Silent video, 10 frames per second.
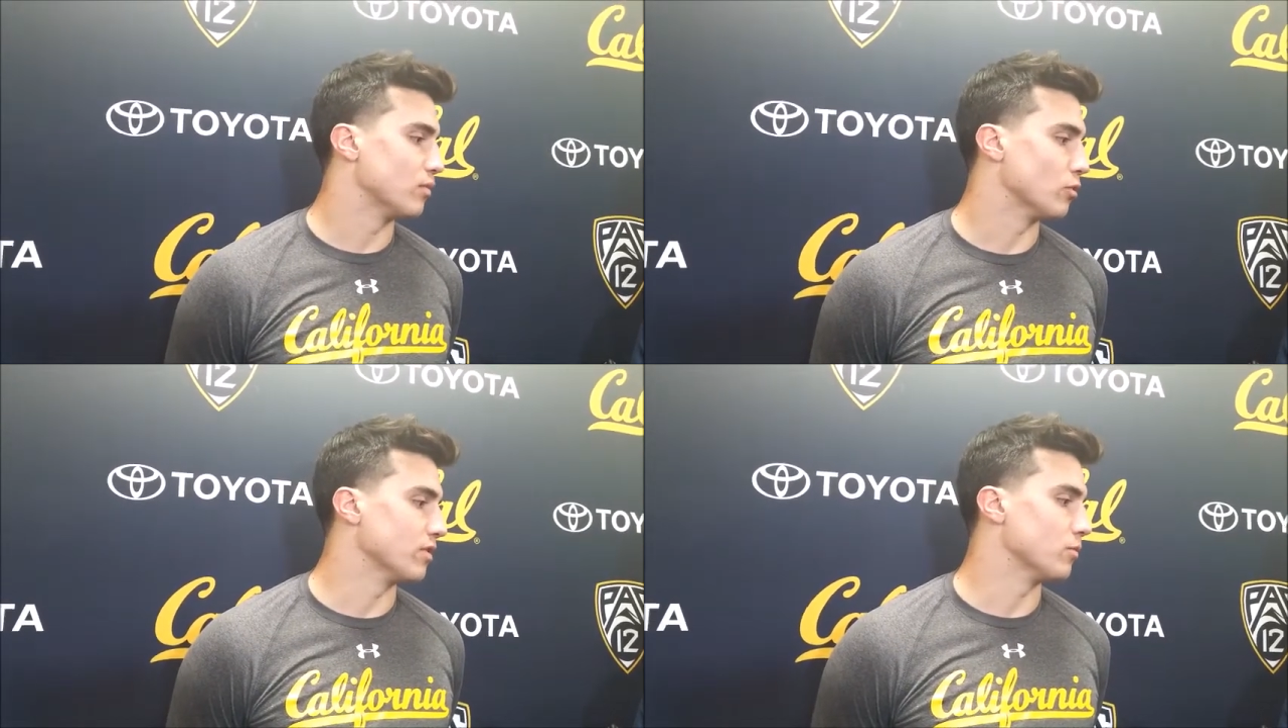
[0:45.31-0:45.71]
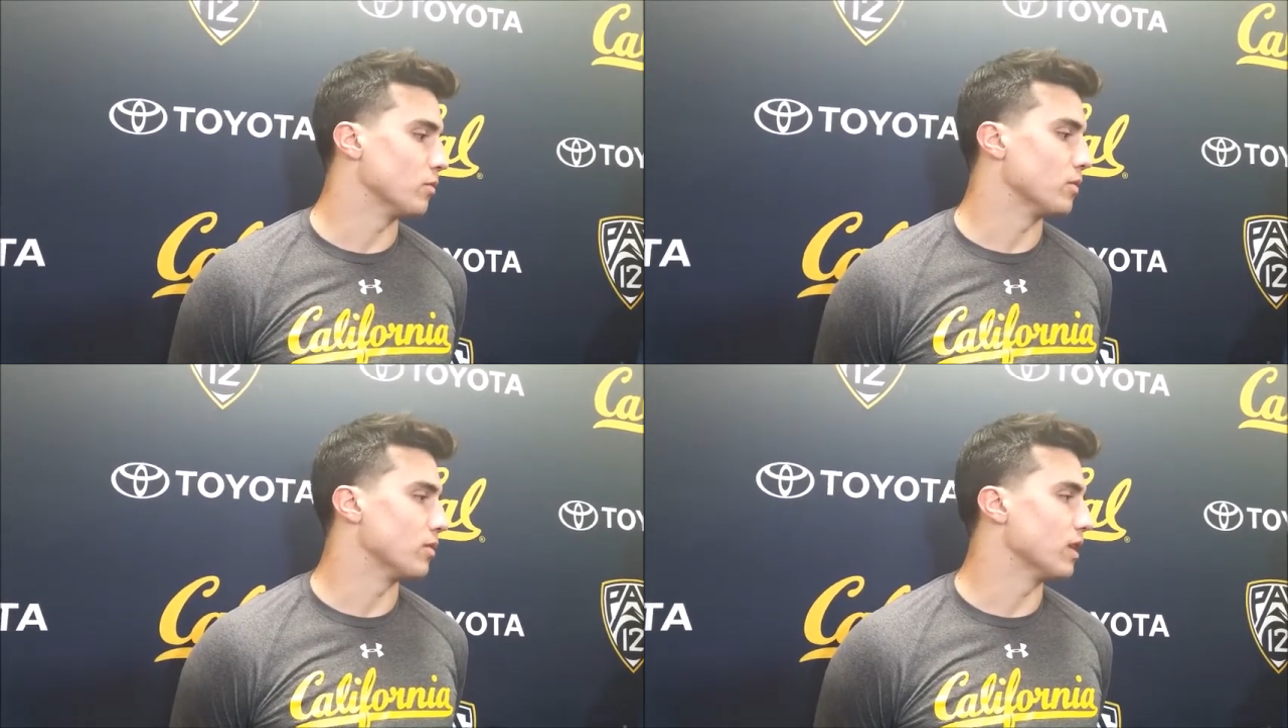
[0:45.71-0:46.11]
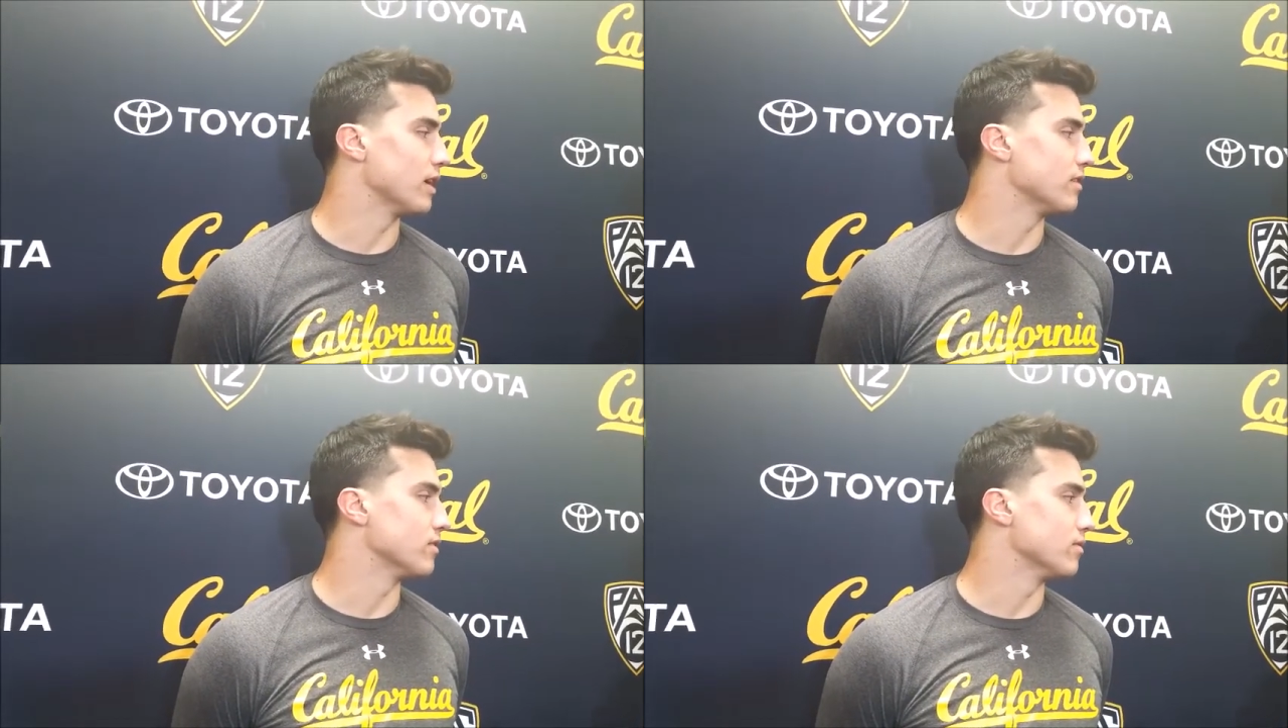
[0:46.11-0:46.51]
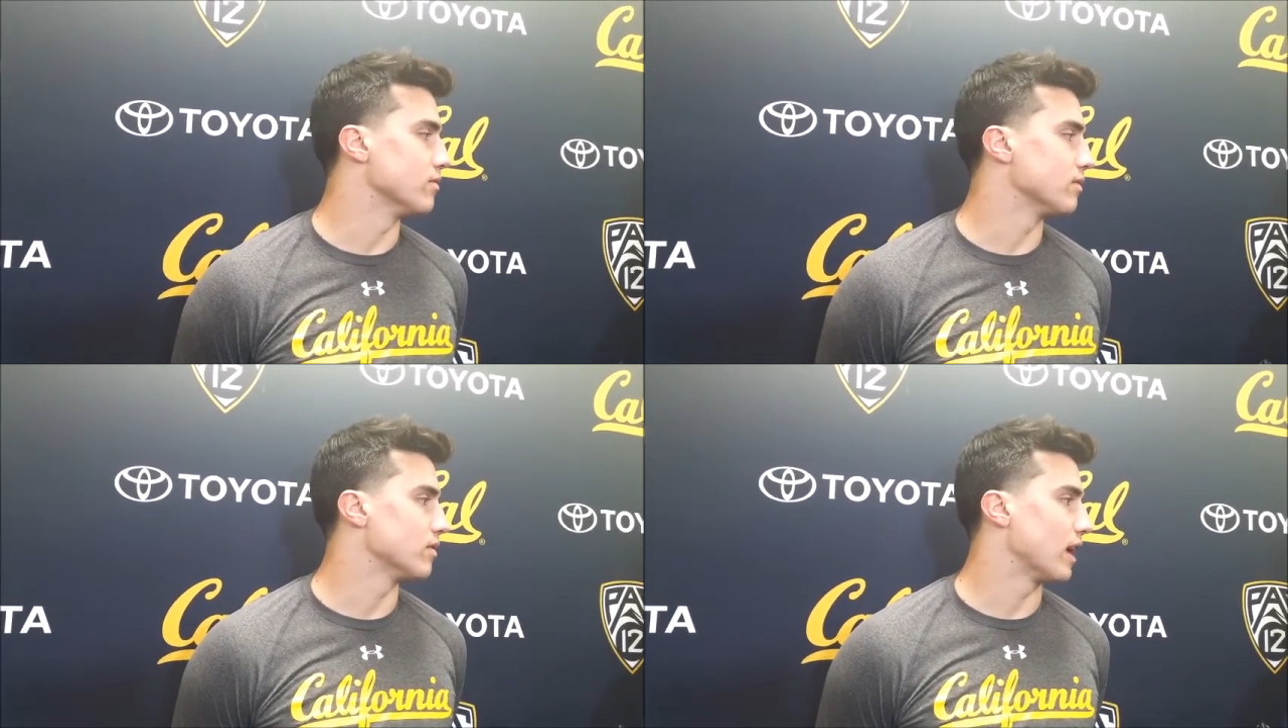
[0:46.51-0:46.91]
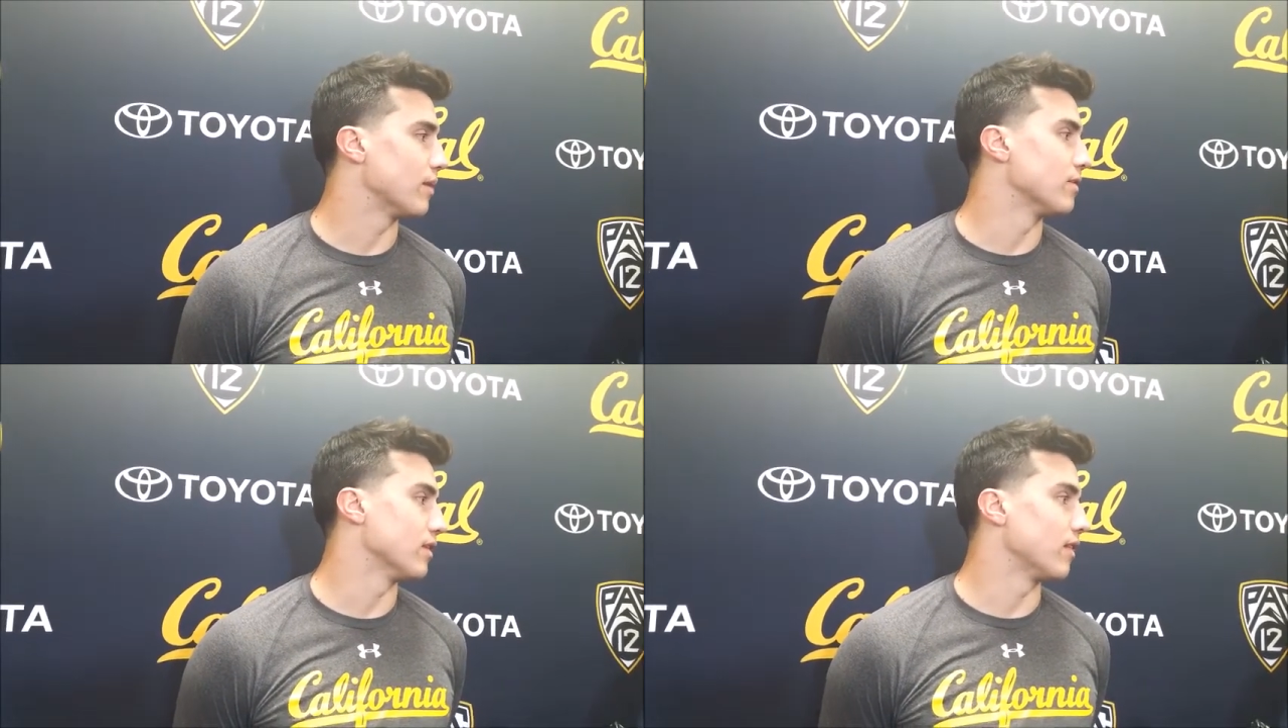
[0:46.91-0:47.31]
more than what we'd like to
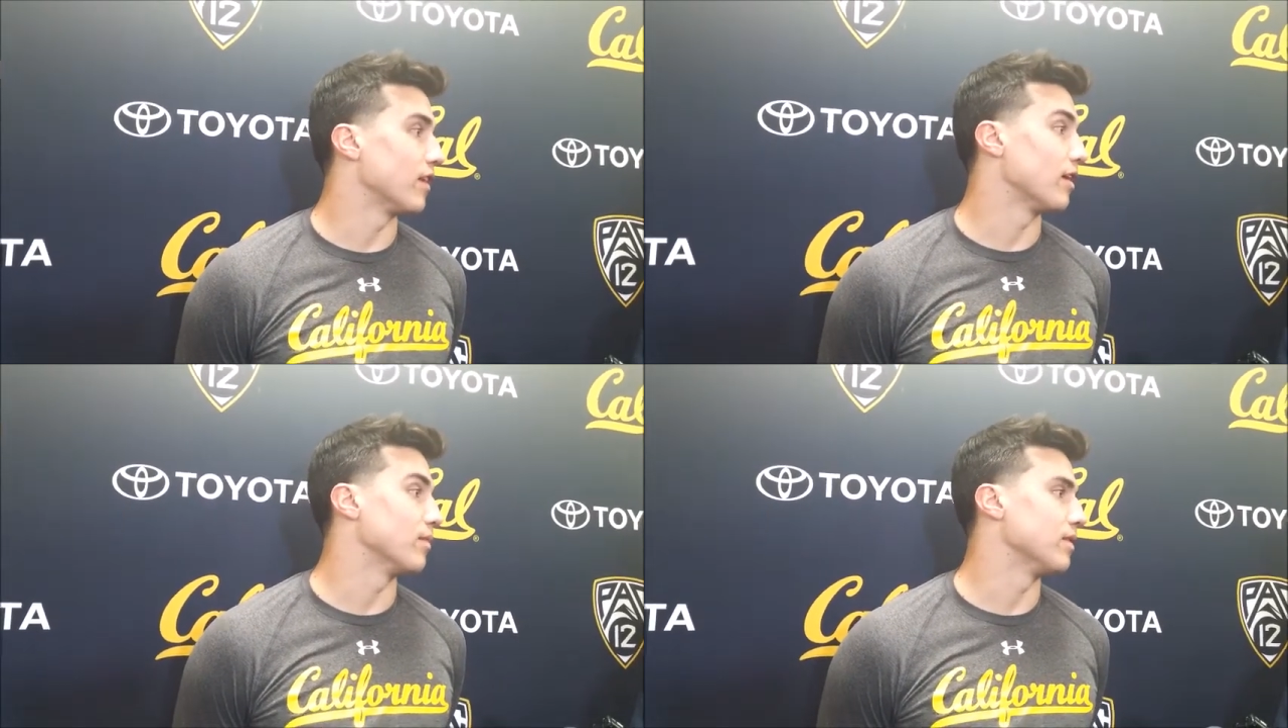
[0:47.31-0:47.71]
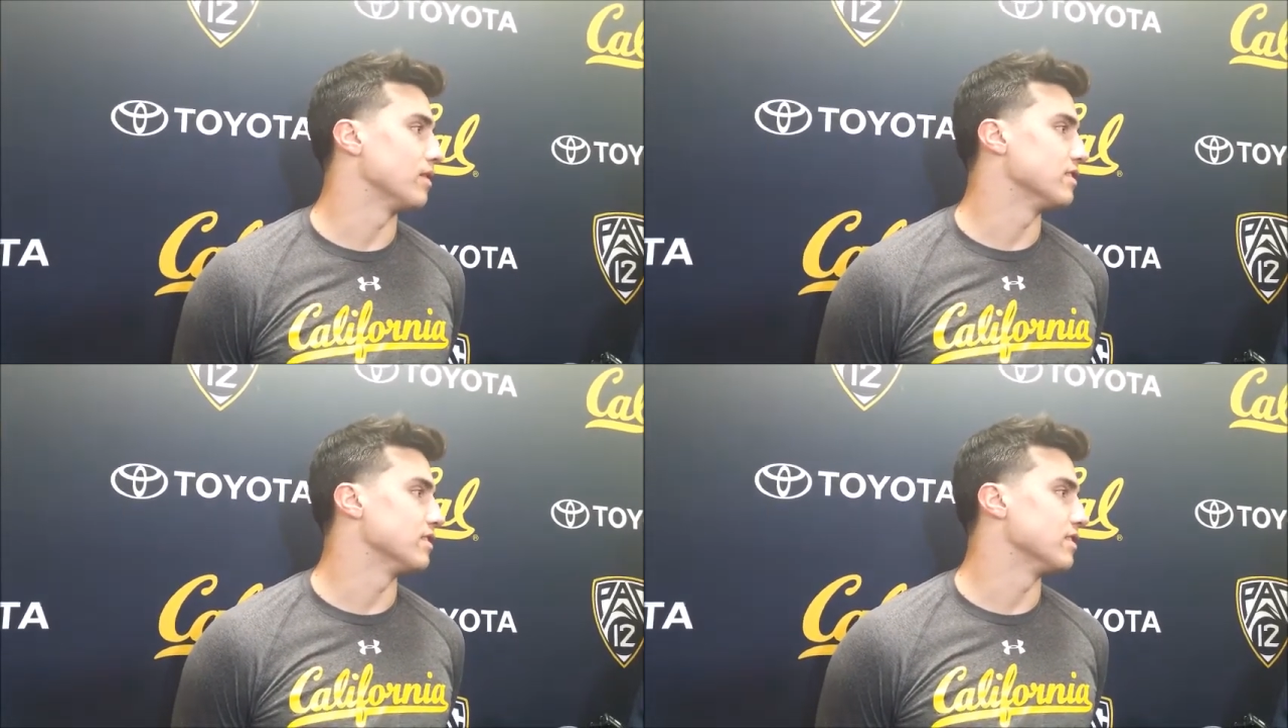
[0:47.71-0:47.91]
happen at